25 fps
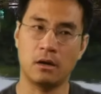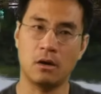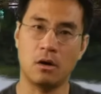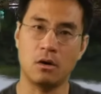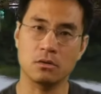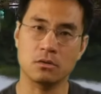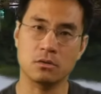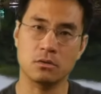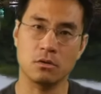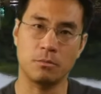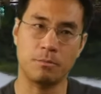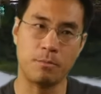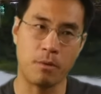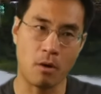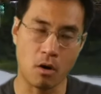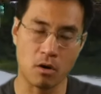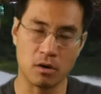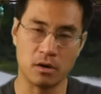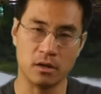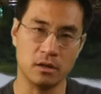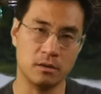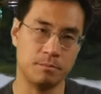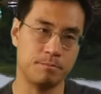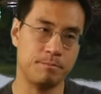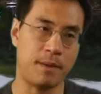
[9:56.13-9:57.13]
also
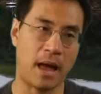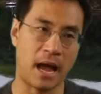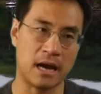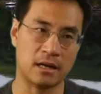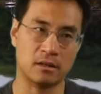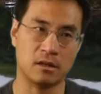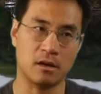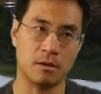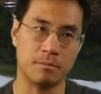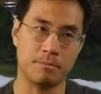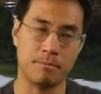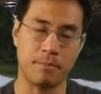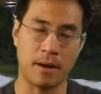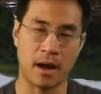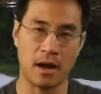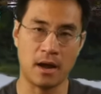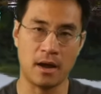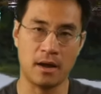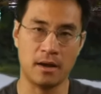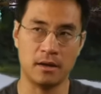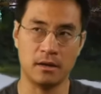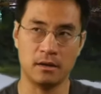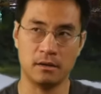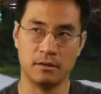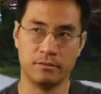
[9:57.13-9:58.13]
partly backed up
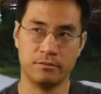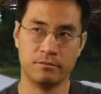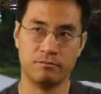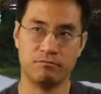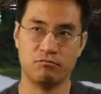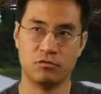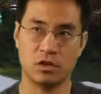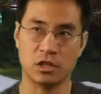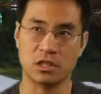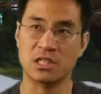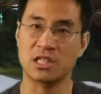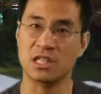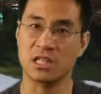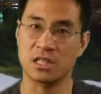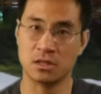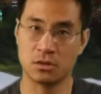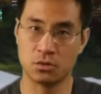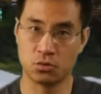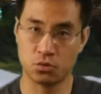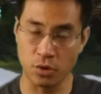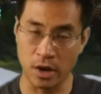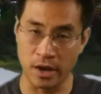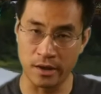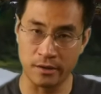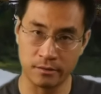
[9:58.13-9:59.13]
by just the
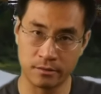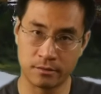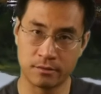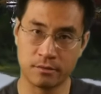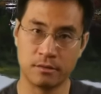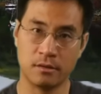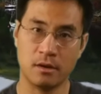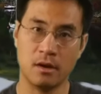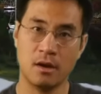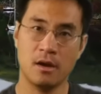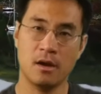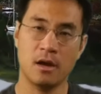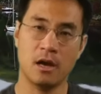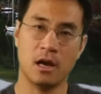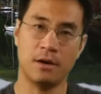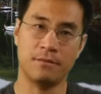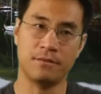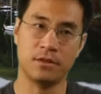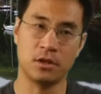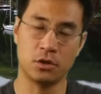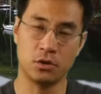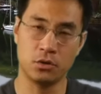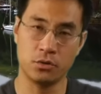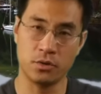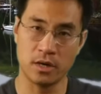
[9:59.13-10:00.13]
strength of
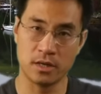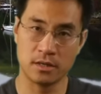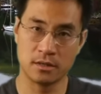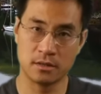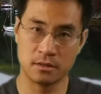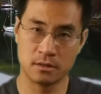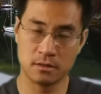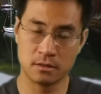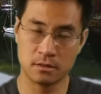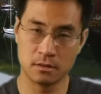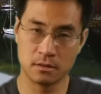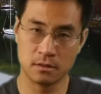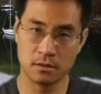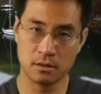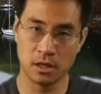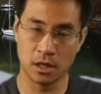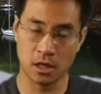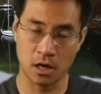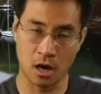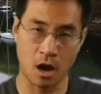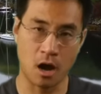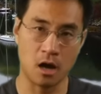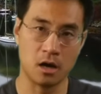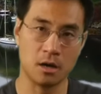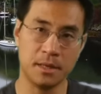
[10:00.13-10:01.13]
the US
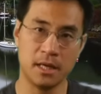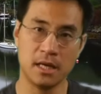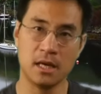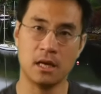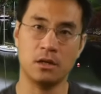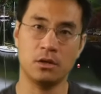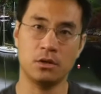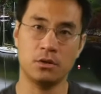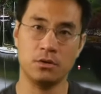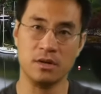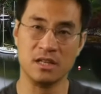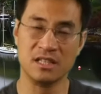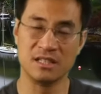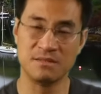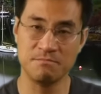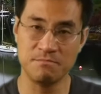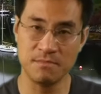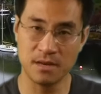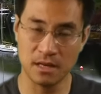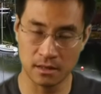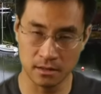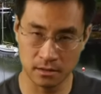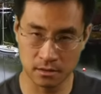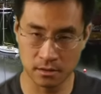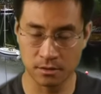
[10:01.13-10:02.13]
economy and US
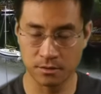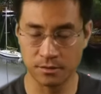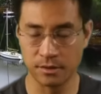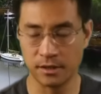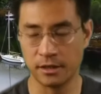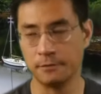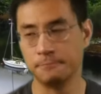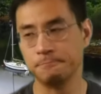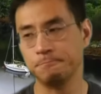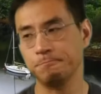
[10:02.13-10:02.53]
military.